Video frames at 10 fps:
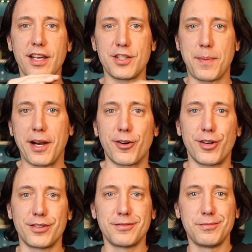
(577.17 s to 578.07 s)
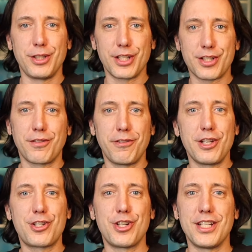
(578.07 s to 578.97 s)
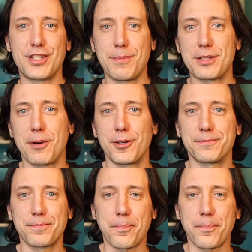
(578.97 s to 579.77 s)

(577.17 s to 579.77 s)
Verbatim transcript: is better. When you get to the finish, it's the best part.